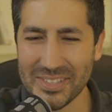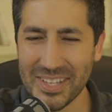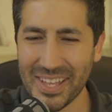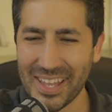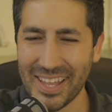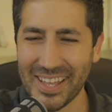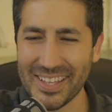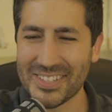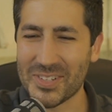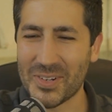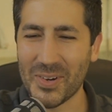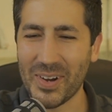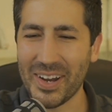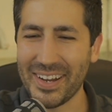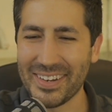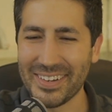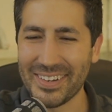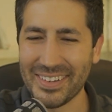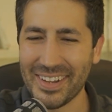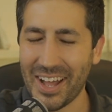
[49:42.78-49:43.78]
It's great.
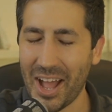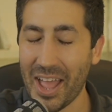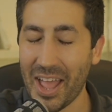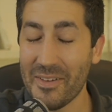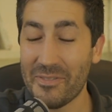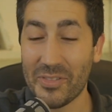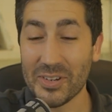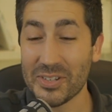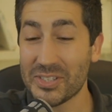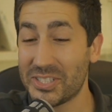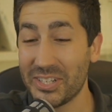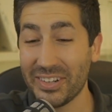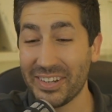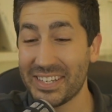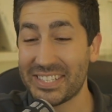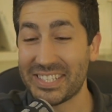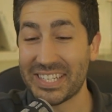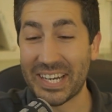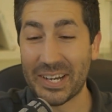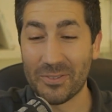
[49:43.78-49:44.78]
If they're still
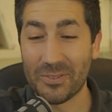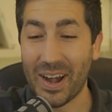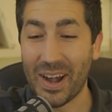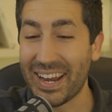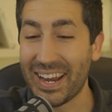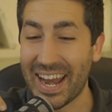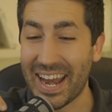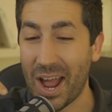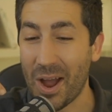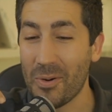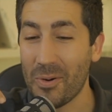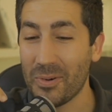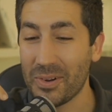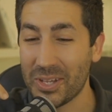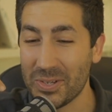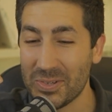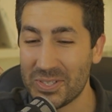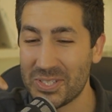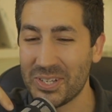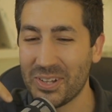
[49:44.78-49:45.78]
listening right now,
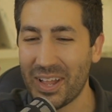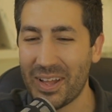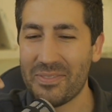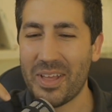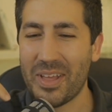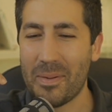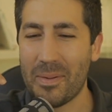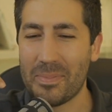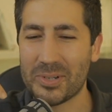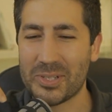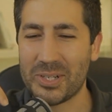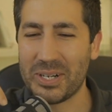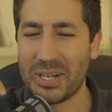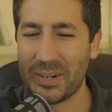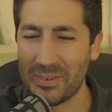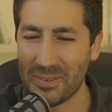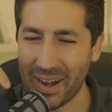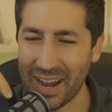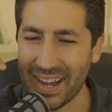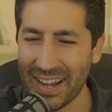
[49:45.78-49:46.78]
you still have the opportunity
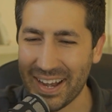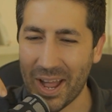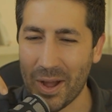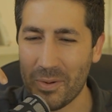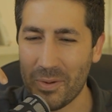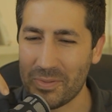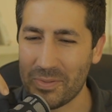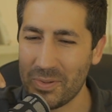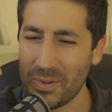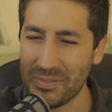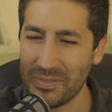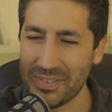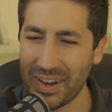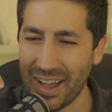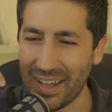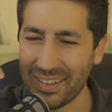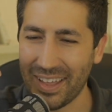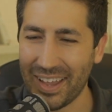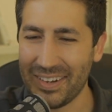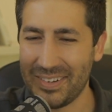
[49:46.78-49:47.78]
right now. If you have
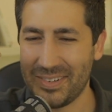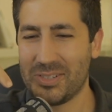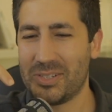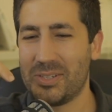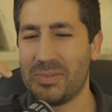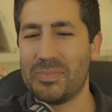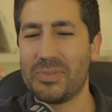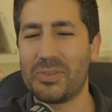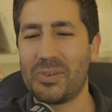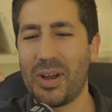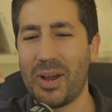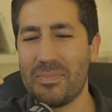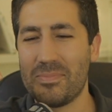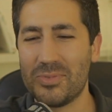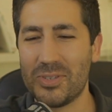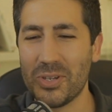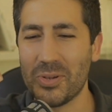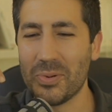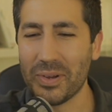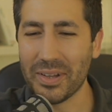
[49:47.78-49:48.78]
not liked or subscribed,
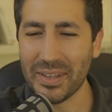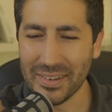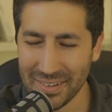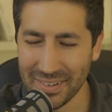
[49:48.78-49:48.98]
do it.